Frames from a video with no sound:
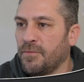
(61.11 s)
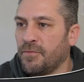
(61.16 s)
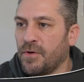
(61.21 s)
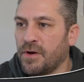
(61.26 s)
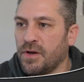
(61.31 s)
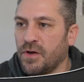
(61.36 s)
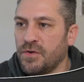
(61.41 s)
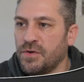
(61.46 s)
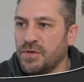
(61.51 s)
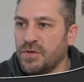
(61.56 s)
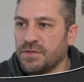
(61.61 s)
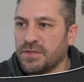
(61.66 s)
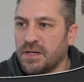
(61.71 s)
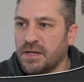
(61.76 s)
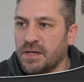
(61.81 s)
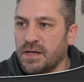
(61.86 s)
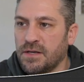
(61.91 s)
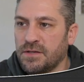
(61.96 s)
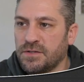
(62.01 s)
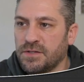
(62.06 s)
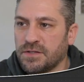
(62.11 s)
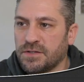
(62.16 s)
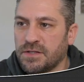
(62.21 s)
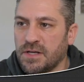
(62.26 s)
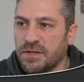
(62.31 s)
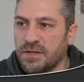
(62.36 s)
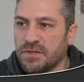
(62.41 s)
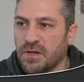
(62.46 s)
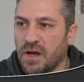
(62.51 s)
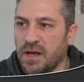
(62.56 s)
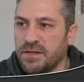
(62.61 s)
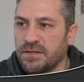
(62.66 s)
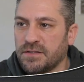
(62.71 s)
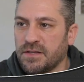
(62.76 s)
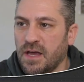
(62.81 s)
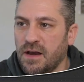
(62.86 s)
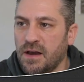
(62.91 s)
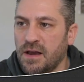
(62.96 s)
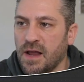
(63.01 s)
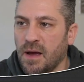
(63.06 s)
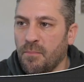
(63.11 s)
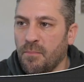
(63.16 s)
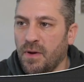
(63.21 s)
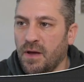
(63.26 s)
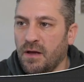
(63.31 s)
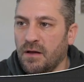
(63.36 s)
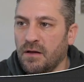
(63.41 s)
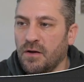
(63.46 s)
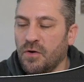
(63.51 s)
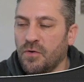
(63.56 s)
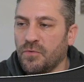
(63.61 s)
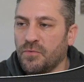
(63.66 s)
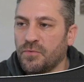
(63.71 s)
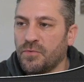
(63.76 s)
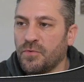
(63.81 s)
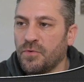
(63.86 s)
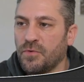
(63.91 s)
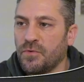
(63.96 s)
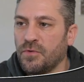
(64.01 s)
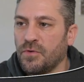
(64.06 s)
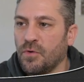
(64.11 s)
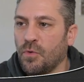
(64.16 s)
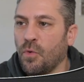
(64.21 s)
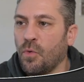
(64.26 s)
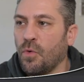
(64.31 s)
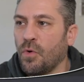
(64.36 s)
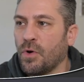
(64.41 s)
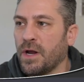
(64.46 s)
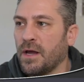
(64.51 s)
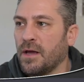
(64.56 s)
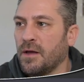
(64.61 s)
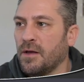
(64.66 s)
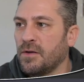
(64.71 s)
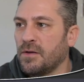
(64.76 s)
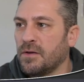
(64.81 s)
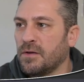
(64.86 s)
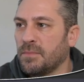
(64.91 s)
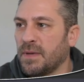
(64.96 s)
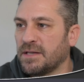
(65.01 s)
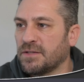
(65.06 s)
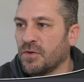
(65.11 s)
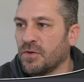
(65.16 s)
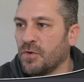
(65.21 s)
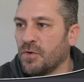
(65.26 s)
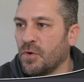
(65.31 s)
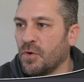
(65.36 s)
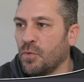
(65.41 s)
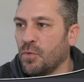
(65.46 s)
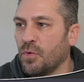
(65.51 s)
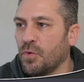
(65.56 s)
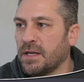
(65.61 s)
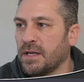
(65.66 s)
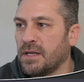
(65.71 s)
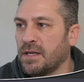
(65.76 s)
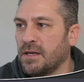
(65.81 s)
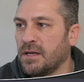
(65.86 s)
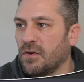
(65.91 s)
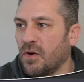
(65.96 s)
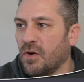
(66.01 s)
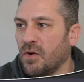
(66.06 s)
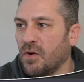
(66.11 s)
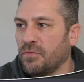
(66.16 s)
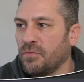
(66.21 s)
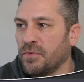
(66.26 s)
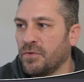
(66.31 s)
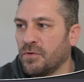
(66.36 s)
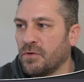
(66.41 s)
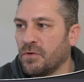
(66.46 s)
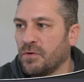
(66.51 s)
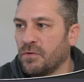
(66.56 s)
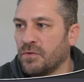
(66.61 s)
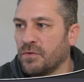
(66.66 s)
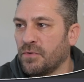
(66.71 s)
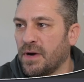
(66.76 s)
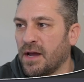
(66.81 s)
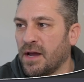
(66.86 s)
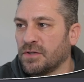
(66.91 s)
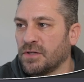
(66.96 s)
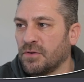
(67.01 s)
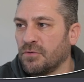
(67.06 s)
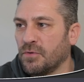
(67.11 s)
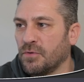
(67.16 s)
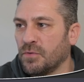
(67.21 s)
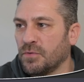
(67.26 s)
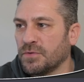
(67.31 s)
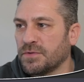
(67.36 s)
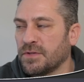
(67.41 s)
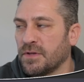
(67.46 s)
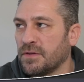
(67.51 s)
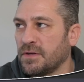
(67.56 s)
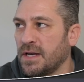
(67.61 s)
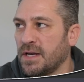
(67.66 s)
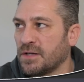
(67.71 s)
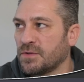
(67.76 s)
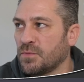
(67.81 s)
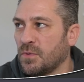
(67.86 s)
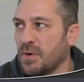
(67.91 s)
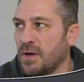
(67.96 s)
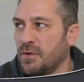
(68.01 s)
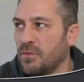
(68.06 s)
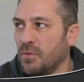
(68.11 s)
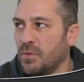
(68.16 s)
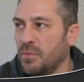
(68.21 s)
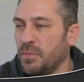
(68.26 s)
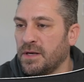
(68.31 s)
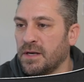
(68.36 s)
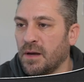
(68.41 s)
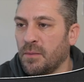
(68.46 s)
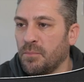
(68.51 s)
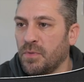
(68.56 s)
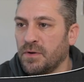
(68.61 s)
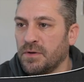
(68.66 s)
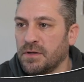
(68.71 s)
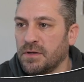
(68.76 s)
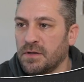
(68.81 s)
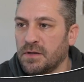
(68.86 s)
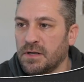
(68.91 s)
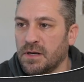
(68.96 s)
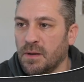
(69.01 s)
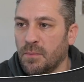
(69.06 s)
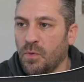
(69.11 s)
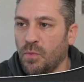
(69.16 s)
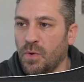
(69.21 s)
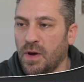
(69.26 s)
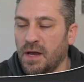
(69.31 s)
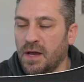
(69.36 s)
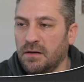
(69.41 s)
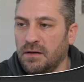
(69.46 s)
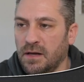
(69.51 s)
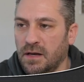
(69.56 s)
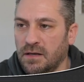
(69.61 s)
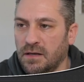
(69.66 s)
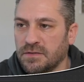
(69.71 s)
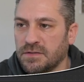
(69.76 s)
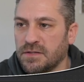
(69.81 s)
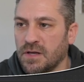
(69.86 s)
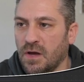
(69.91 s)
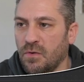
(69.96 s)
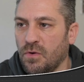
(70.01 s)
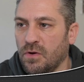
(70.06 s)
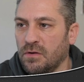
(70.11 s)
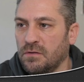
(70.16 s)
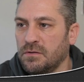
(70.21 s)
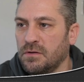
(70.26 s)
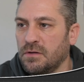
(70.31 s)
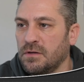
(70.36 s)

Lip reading: If I don't use it, it just assigns a number of the order, based on the order here of the routing rule. So the next one will be numbered number 1 and so on.